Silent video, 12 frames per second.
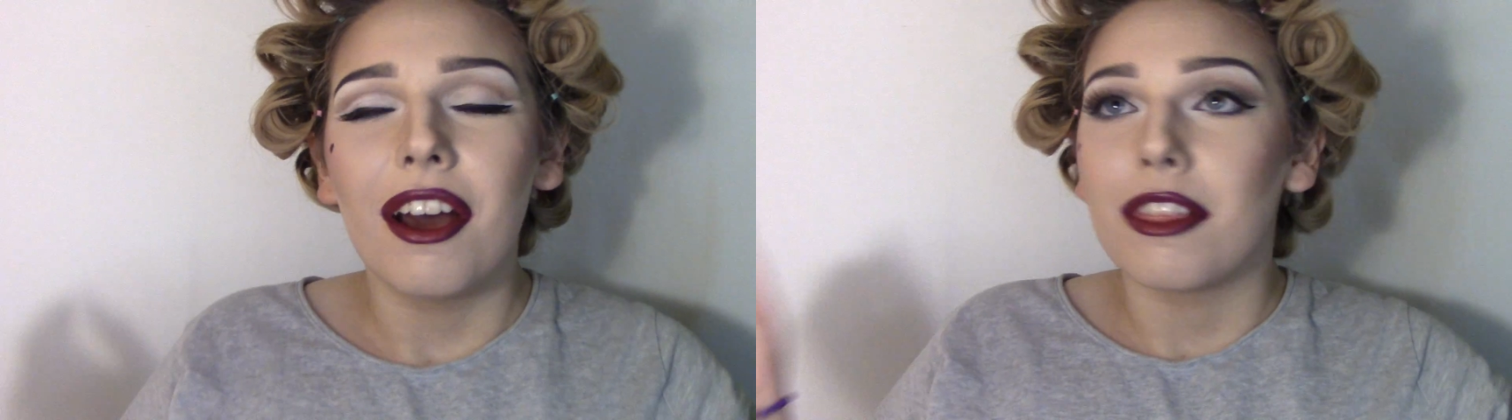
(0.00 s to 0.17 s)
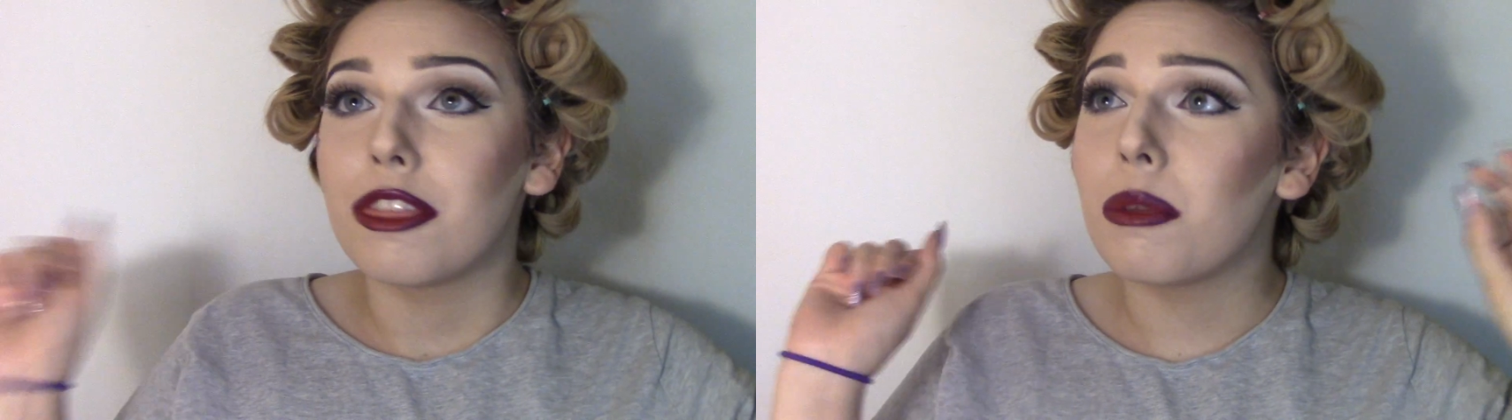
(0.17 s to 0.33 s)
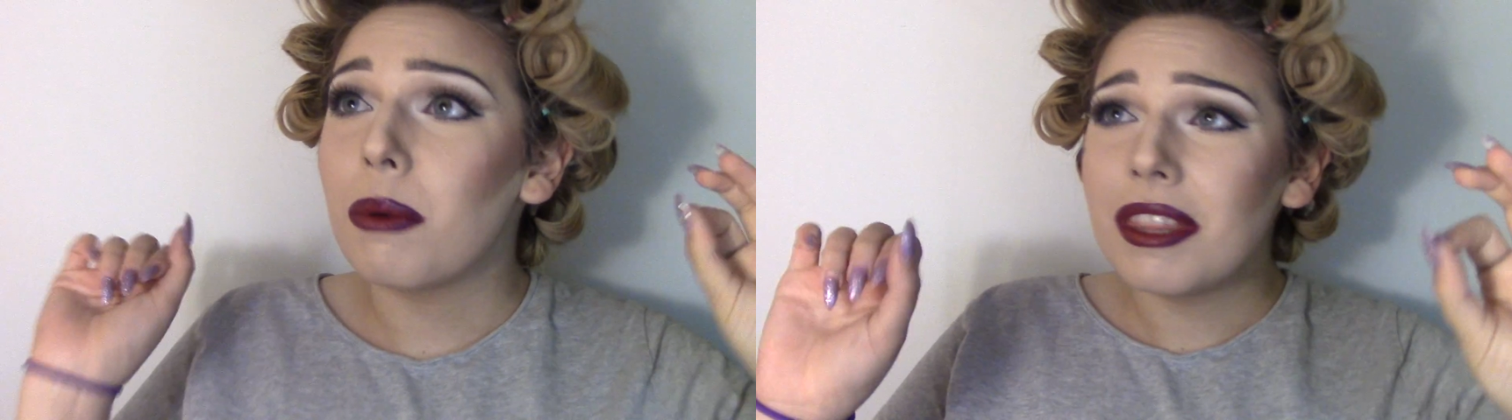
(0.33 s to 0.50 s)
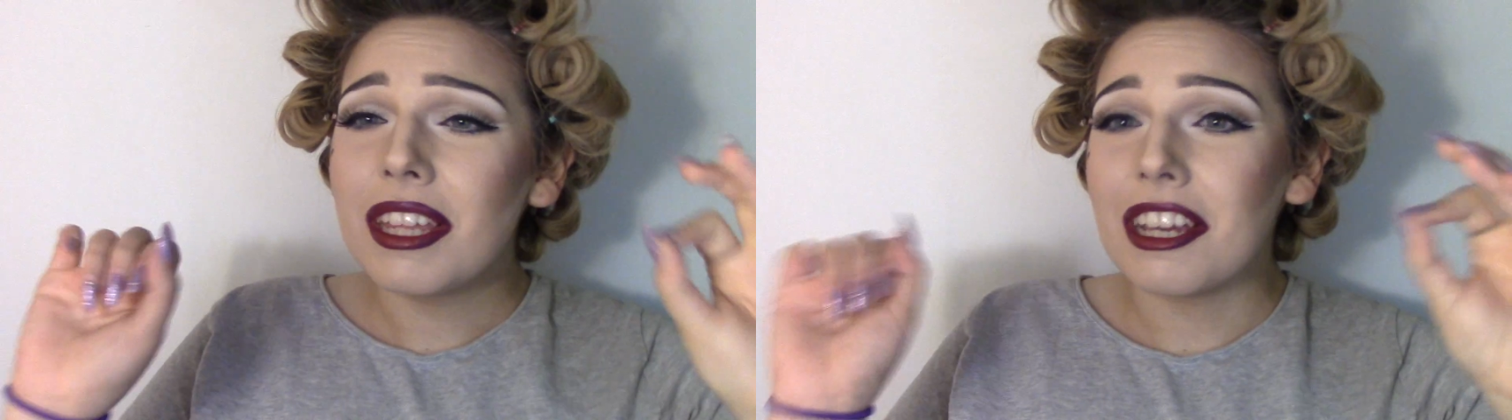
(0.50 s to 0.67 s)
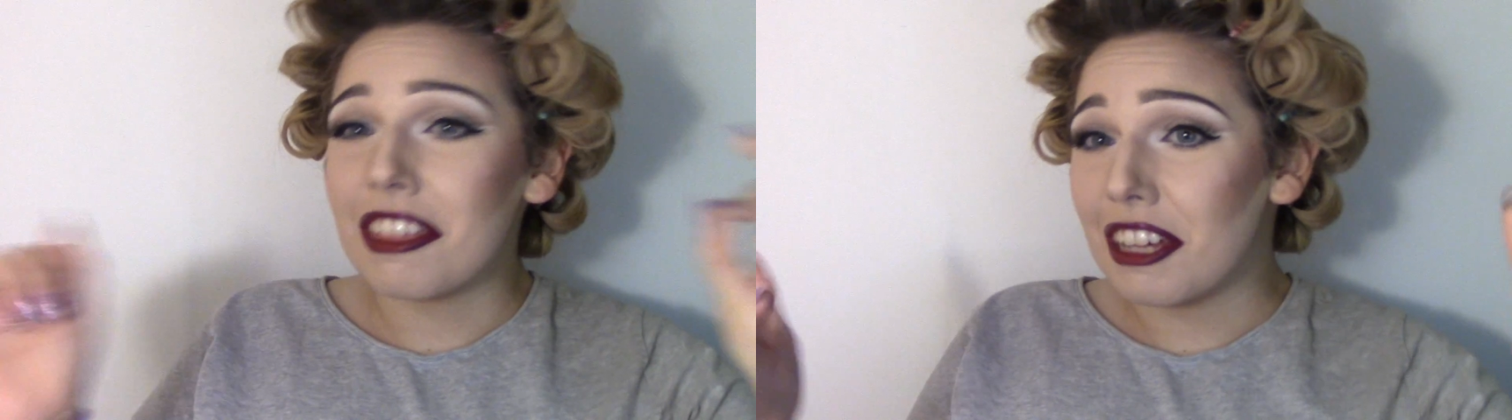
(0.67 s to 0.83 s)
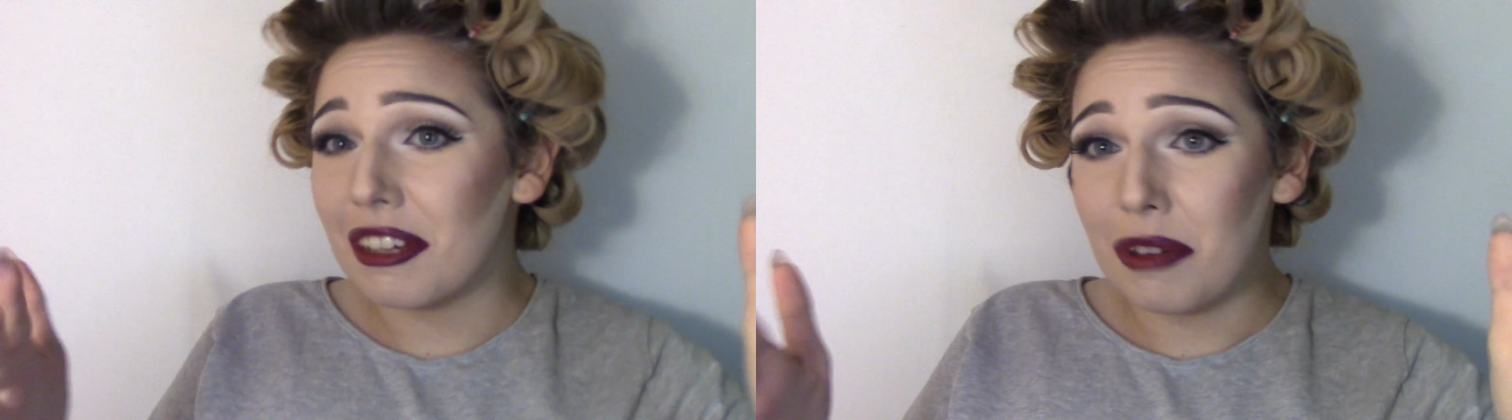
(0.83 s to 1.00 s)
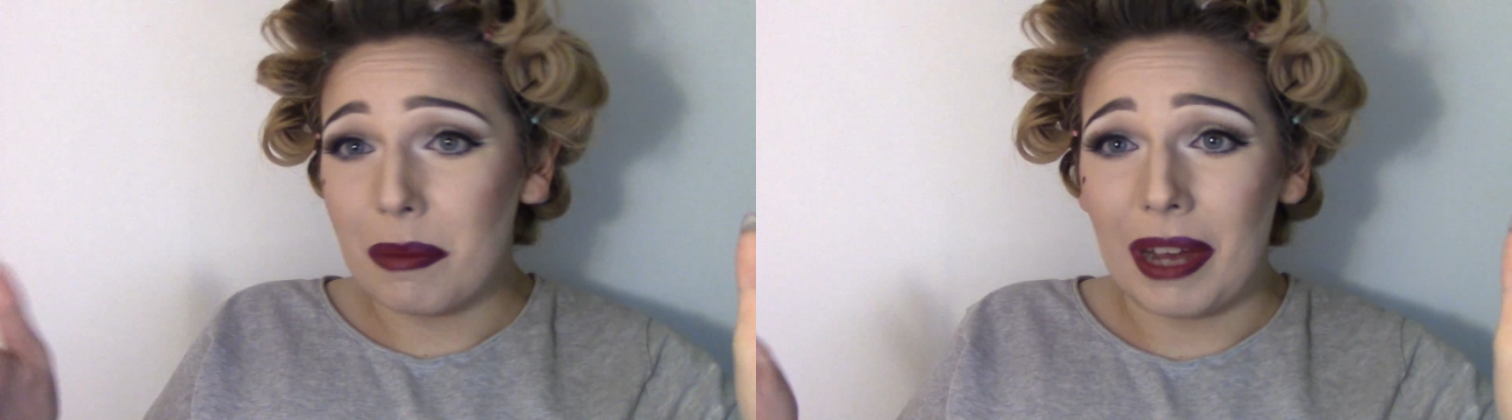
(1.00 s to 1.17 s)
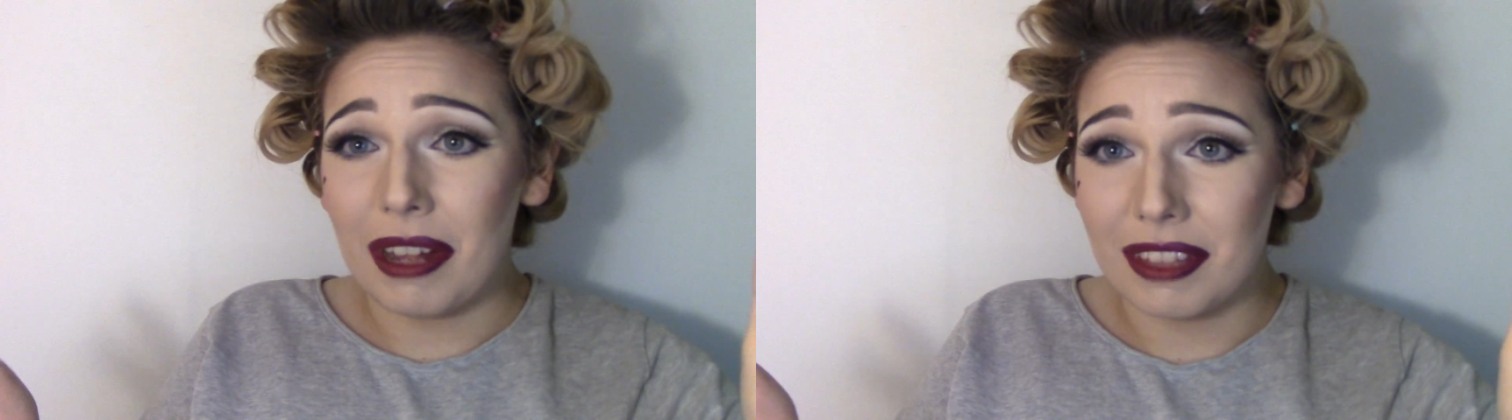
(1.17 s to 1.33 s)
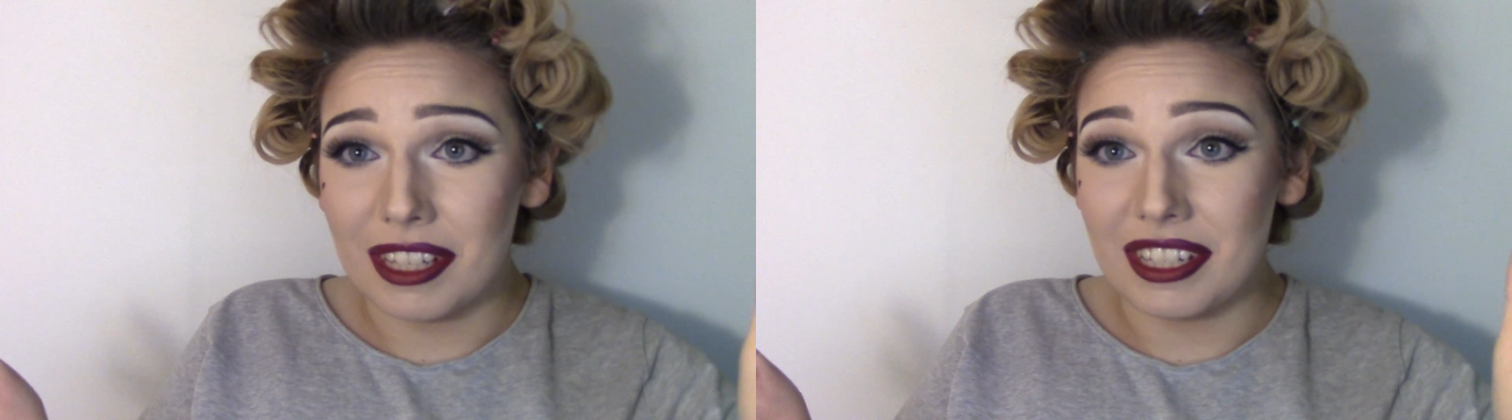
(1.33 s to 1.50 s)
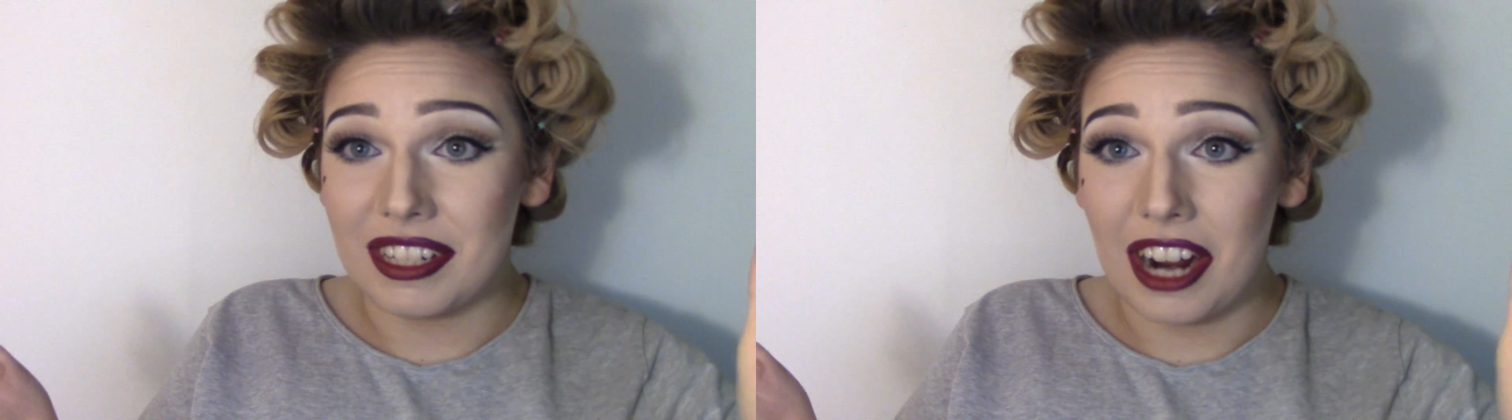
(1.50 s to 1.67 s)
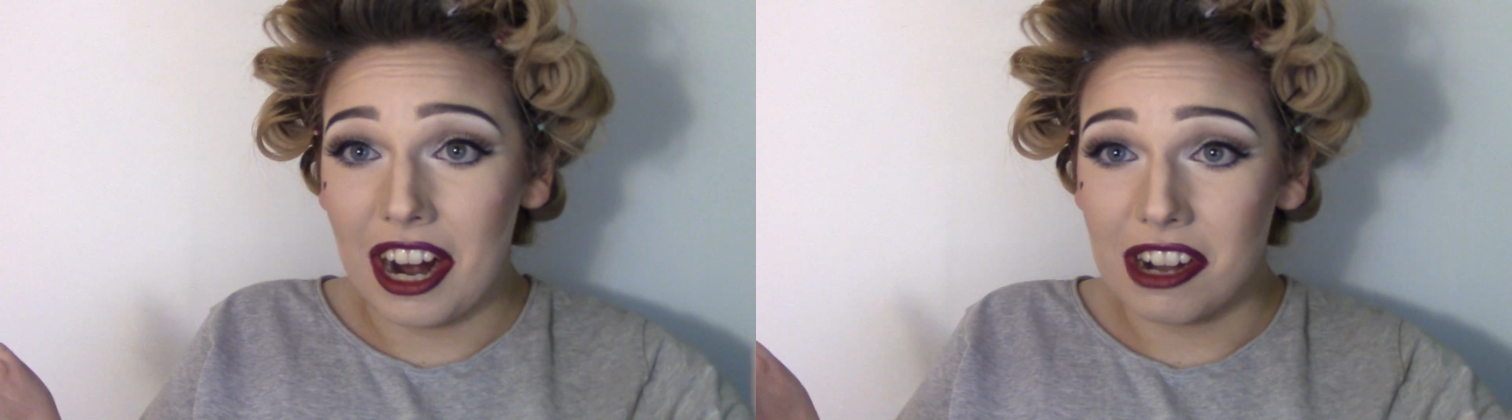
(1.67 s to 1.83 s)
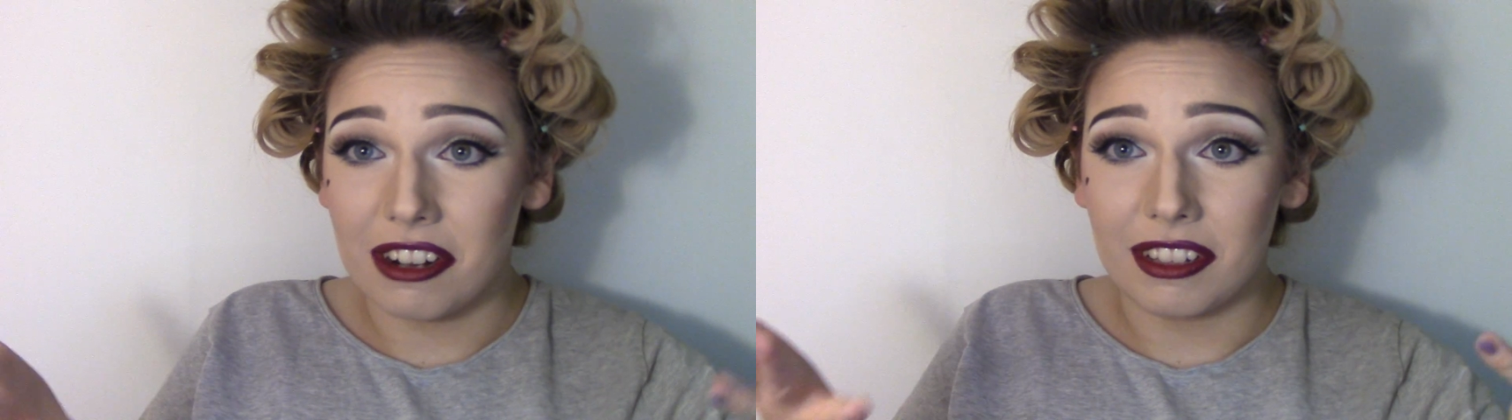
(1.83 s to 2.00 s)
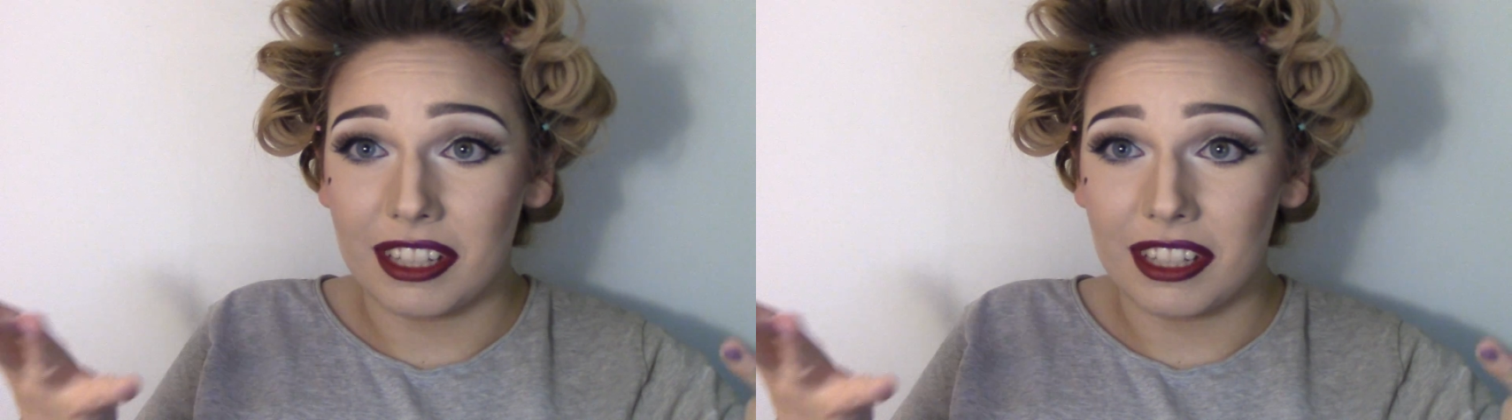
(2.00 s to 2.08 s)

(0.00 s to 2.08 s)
the one thing I think of about this entire